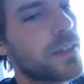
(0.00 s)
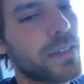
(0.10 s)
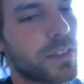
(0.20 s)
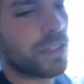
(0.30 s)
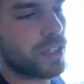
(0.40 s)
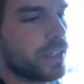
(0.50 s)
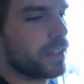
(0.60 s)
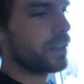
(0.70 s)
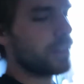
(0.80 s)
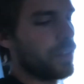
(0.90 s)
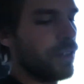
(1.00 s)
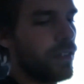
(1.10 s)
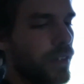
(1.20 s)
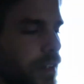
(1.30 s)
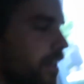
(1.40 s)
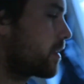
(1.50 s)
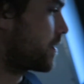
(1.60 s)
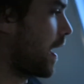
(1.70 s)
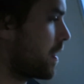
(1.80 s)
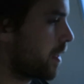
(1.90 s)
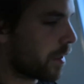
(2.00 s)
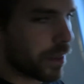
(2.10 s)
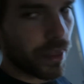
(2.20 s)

such a, you know, standing